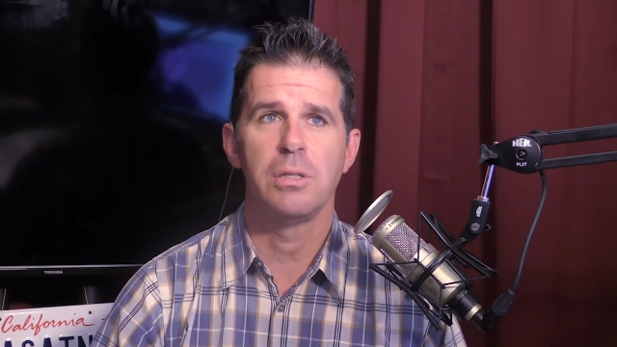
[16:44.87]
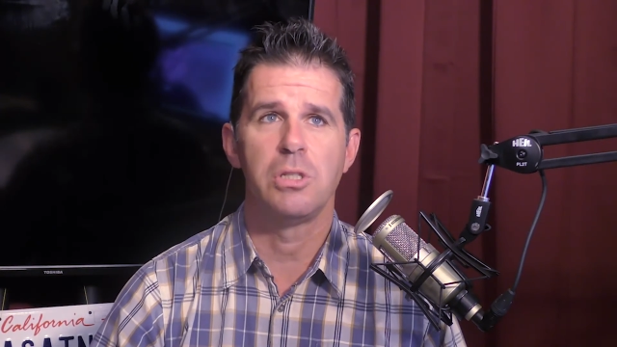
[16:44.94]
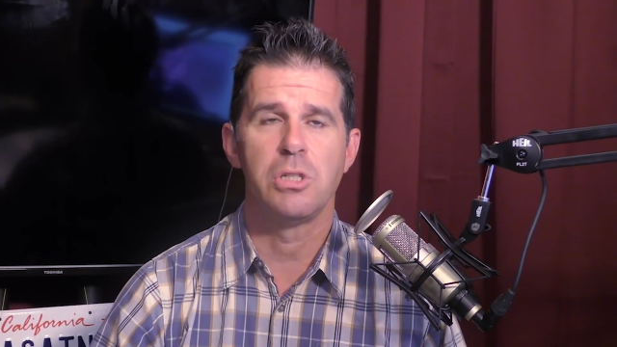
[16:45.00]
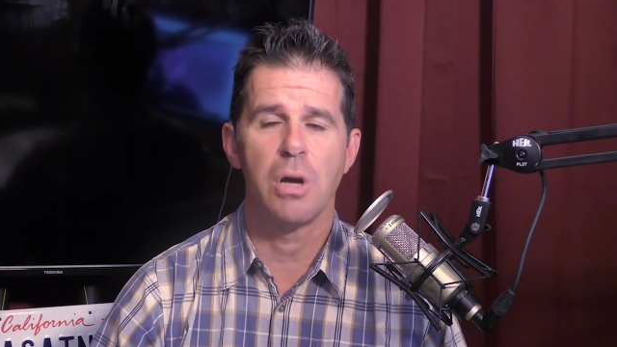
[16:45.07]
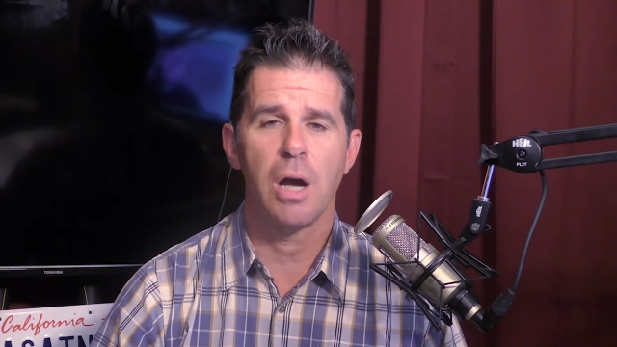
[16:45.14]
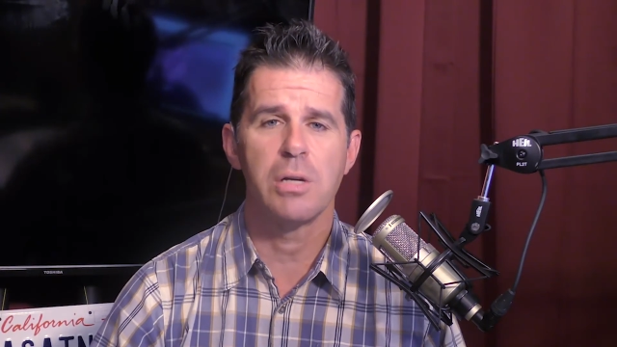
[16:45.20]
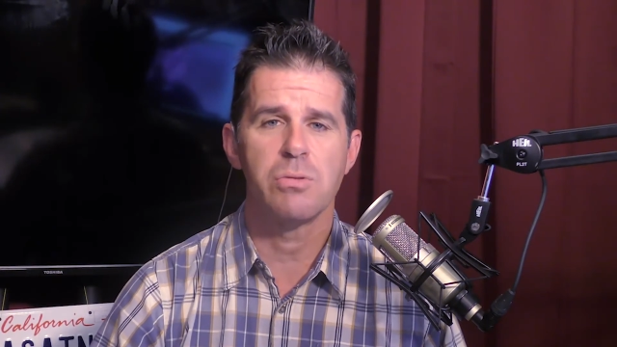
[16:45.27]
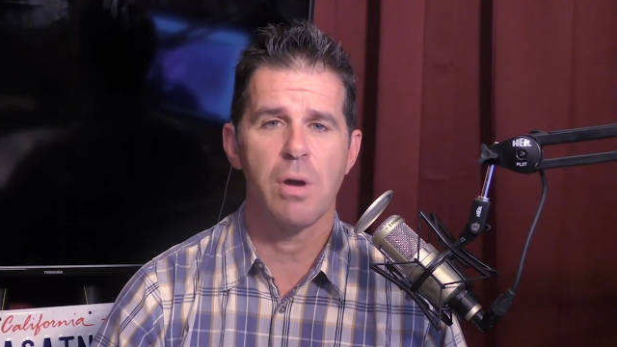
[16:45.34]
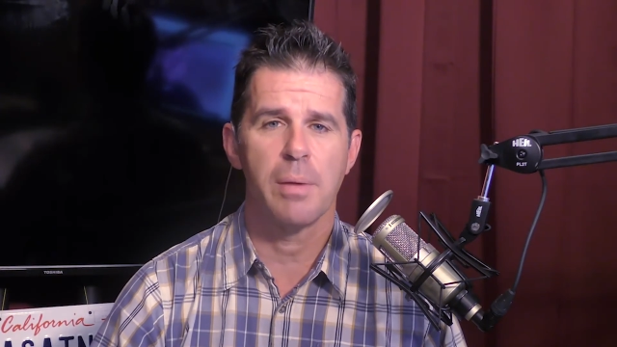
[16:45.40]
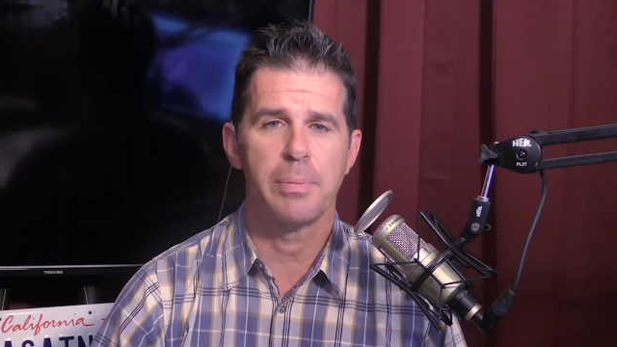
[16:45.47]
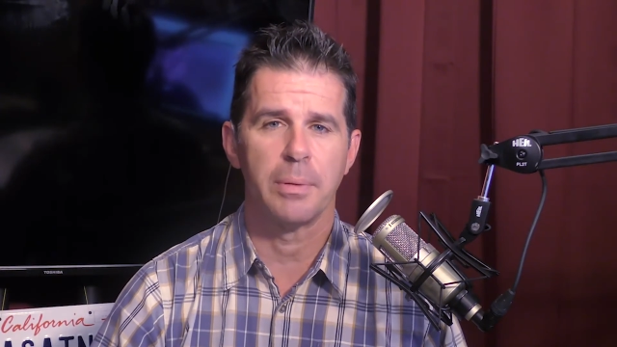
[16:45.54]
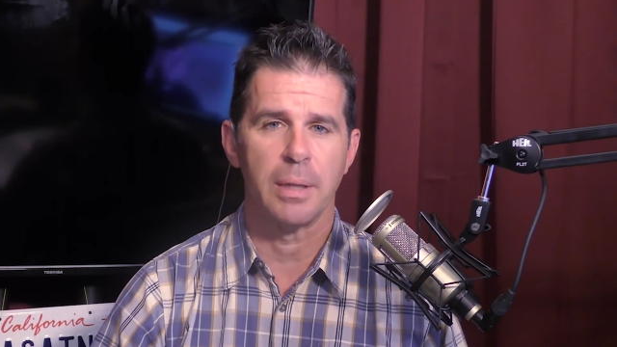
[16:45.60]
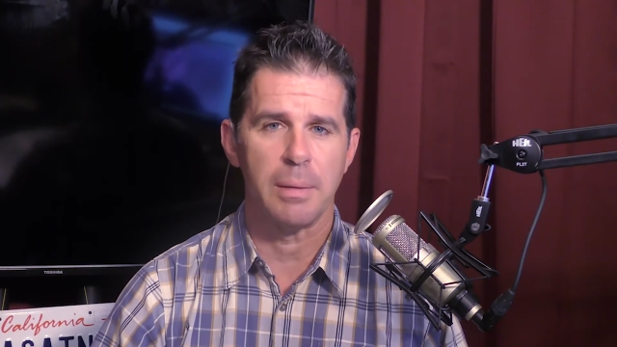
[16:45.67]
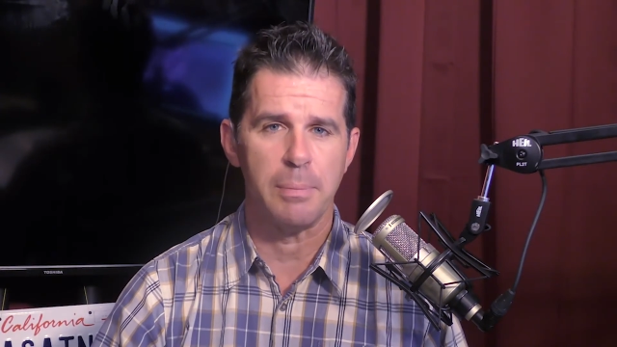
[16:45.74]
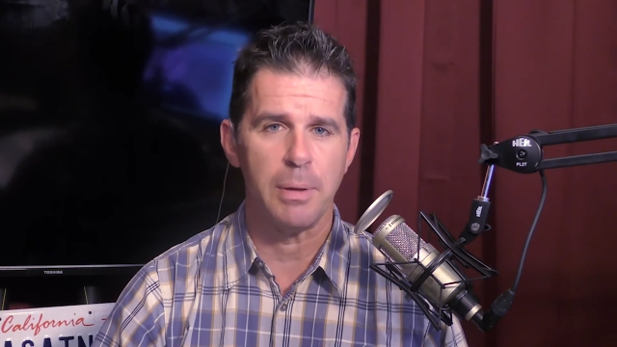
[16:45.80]

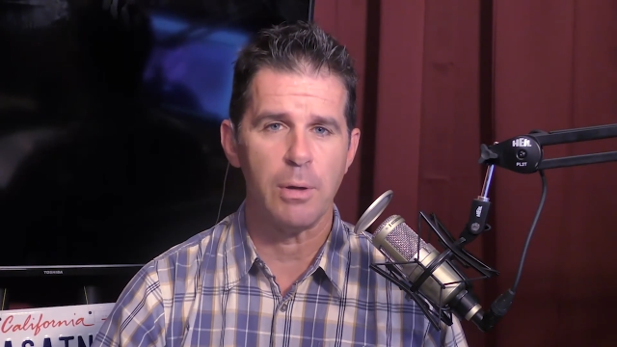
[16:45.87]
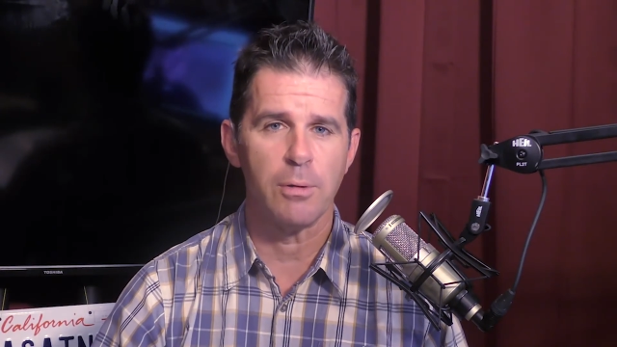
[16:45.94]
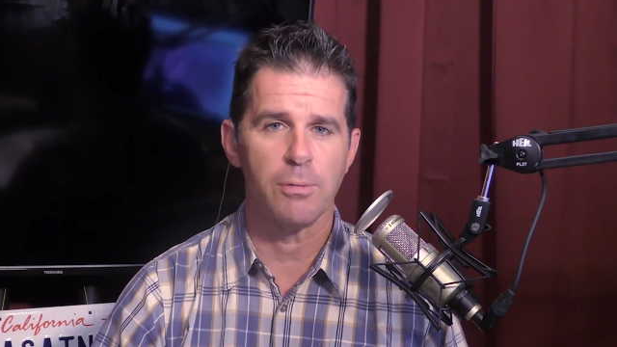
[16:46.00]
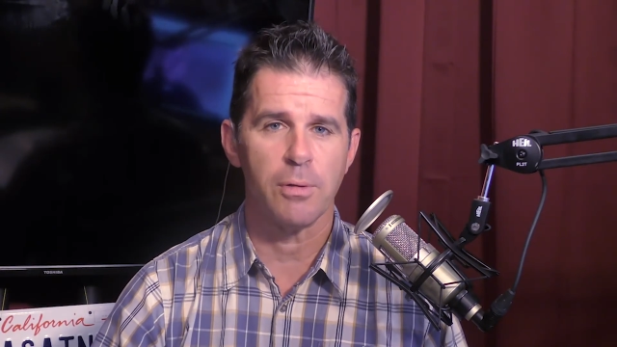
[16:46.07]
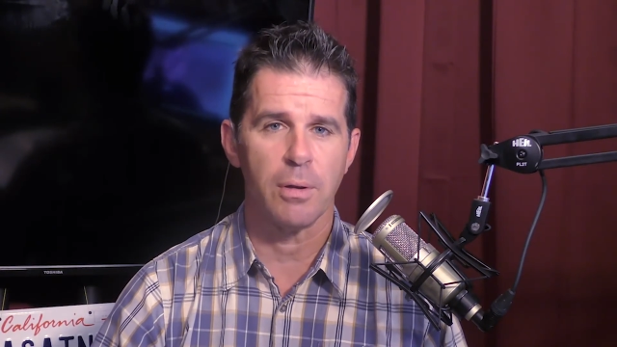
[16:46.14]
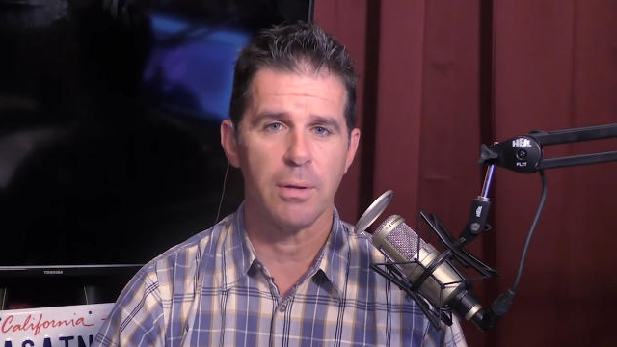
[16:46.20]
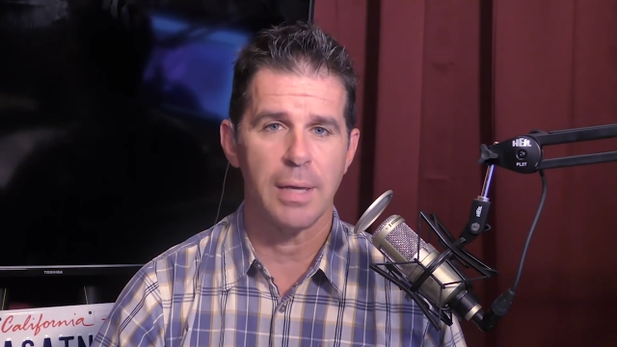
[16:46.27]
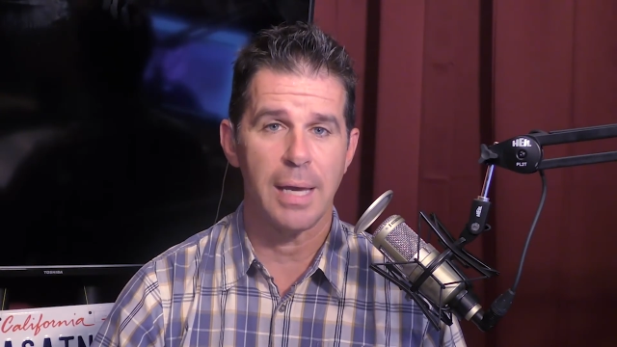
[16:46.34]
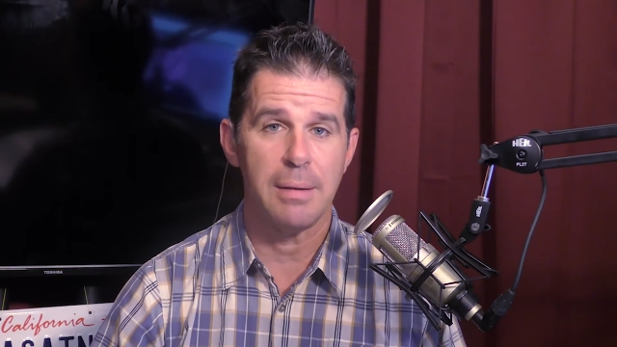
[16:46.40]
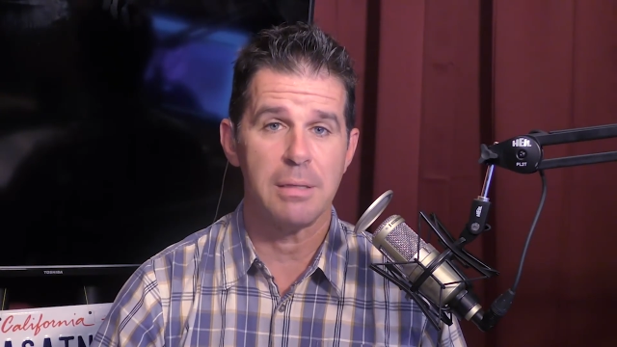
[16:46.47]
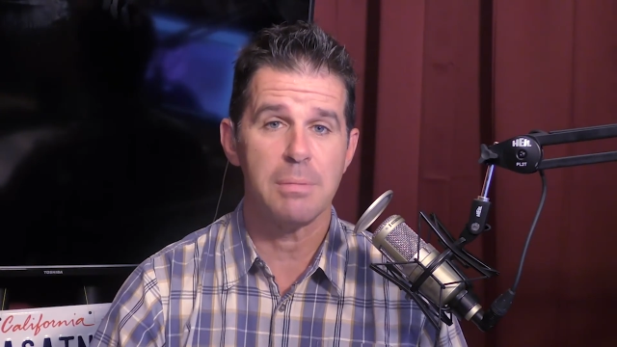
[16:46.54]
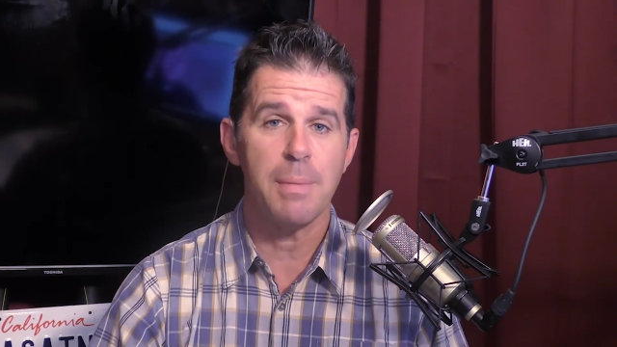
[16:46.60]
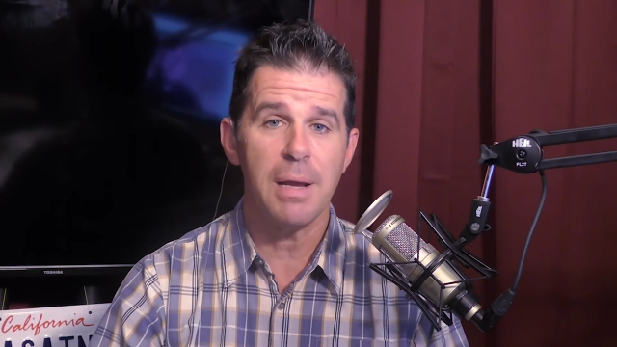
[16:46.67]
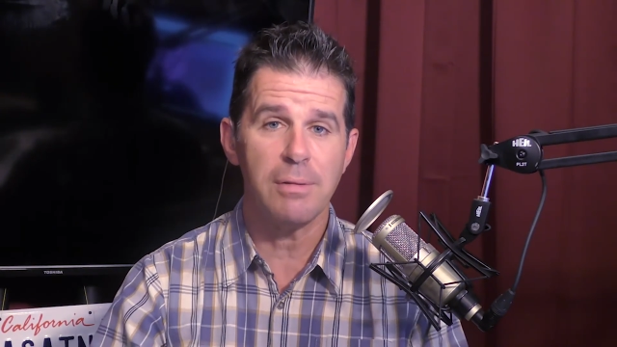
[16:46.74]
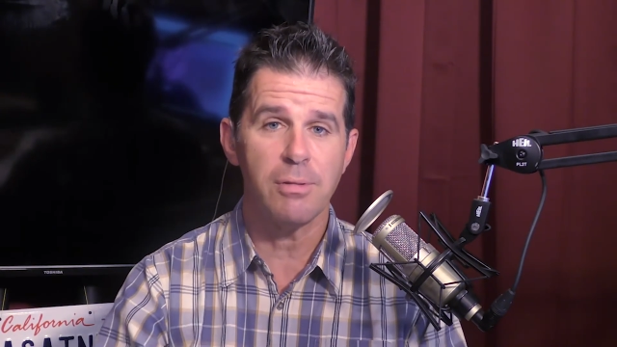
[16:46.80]
jaw-droppingly beautiful. And
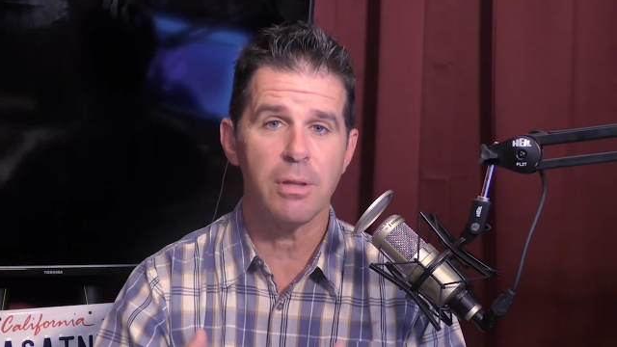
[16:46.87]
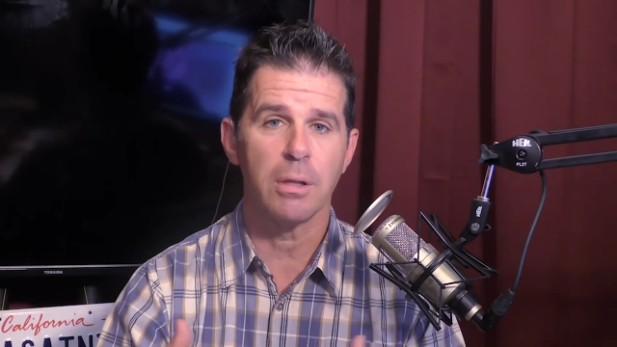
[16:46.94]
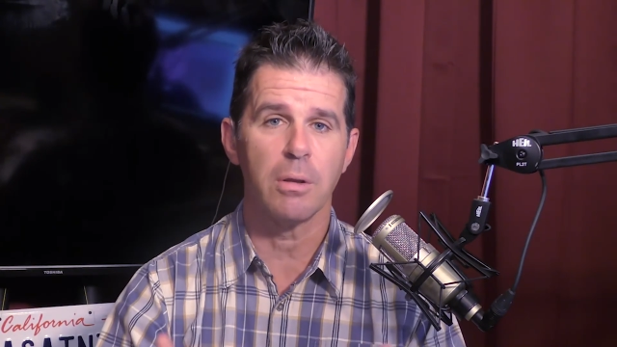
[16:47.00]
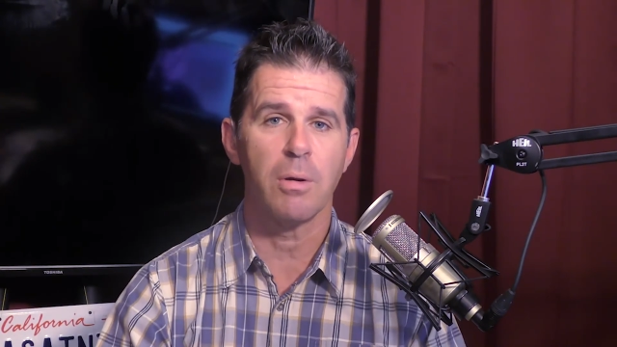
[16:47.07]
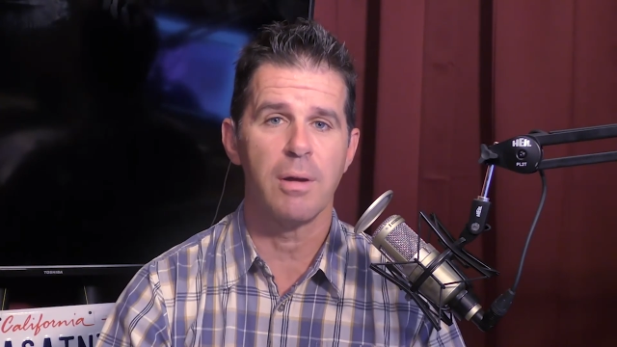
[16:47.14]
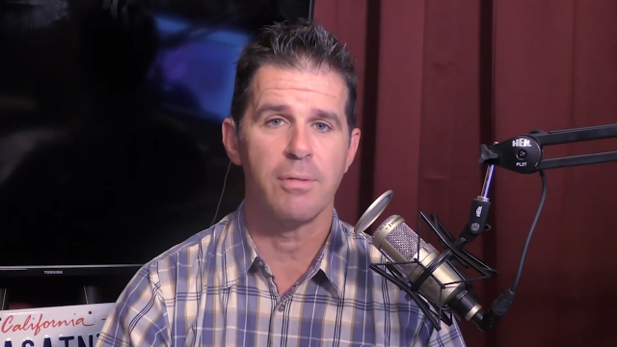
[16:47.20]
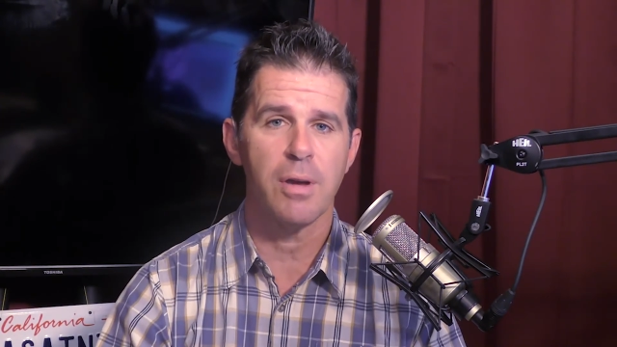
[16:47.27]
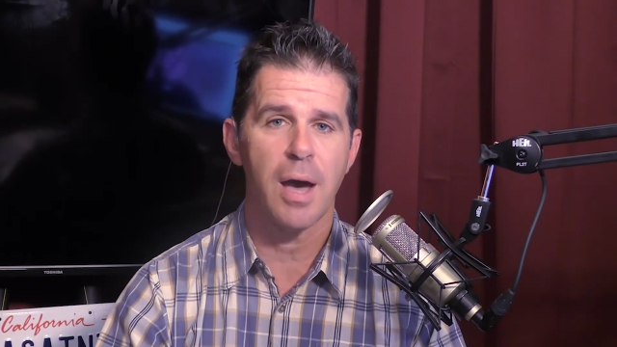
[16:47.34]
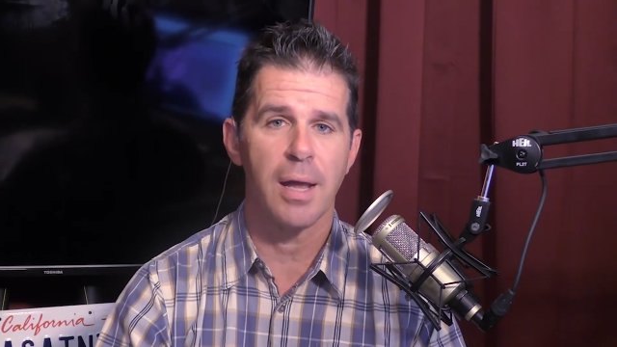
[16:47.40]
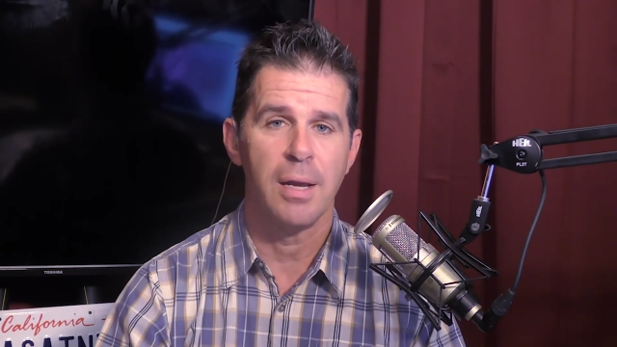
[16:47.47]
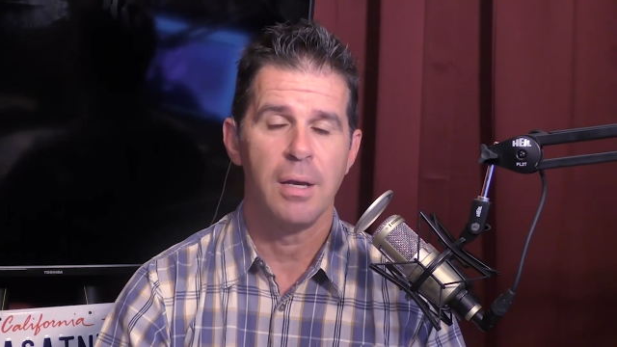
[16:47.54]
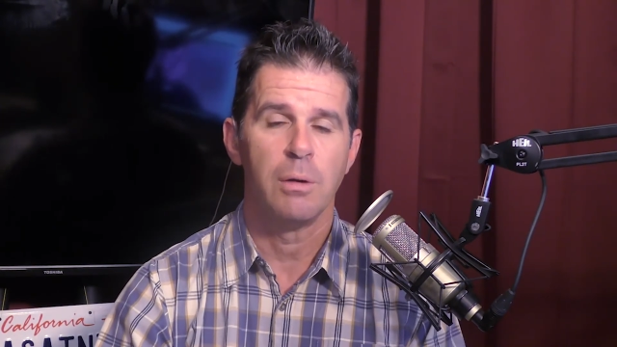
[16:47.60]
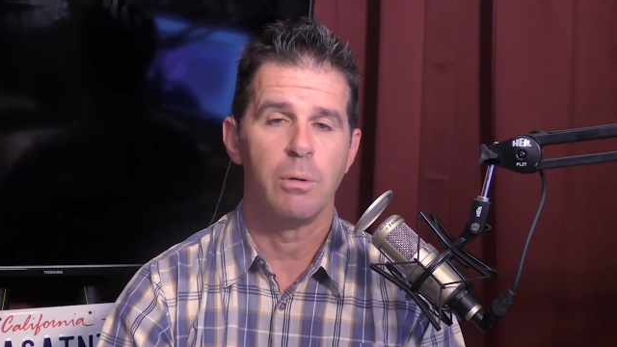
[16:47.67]
it's made for the glory of God.